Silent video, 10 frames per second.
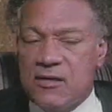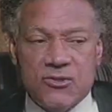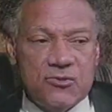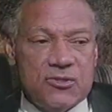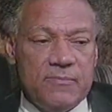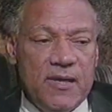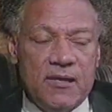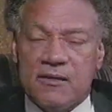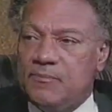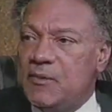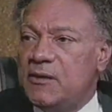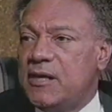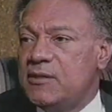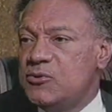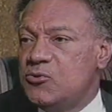so as to make it appear
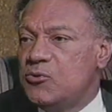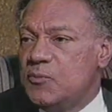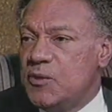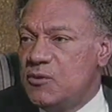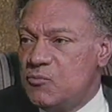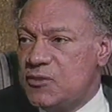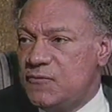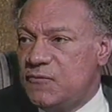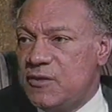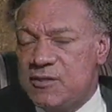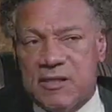that the European was first.